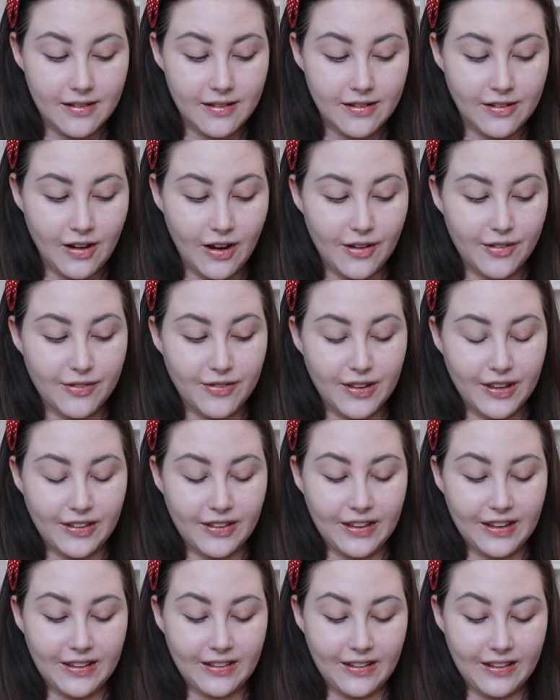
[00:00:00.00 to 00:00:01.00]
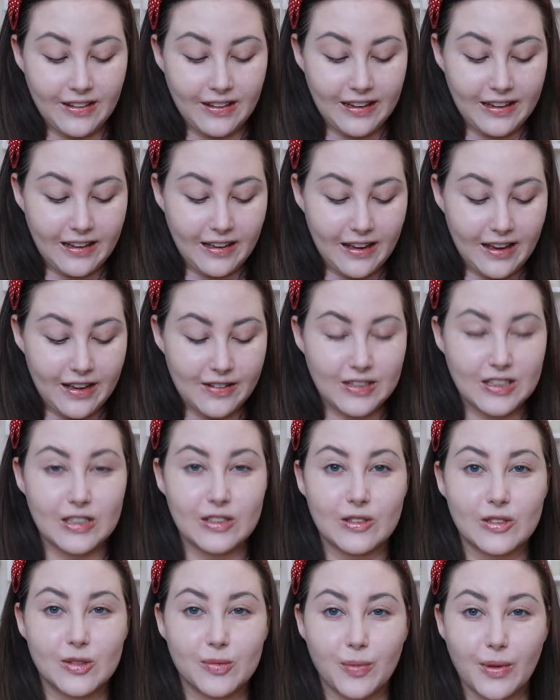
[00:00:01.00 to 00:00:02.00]
not feeling like I had to
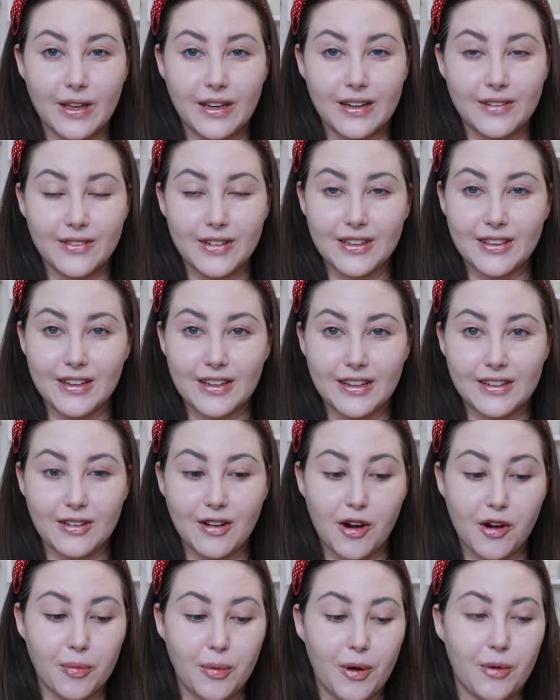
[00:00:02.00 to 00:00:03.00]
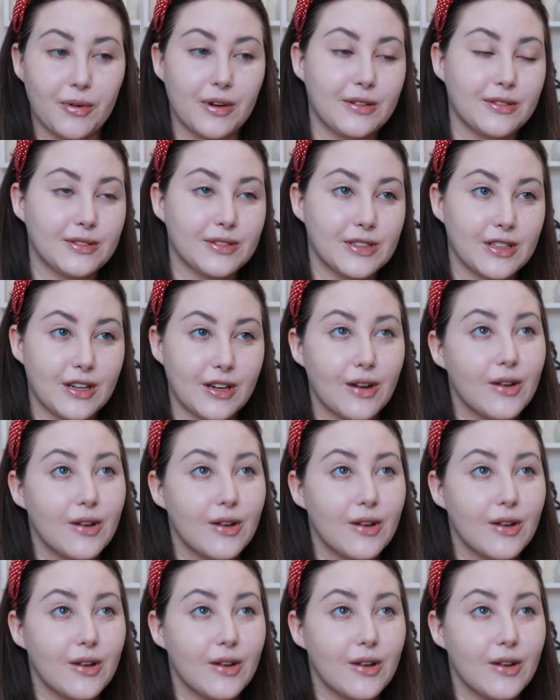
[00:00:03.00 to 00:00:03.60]
explain everything I talked about when I was like,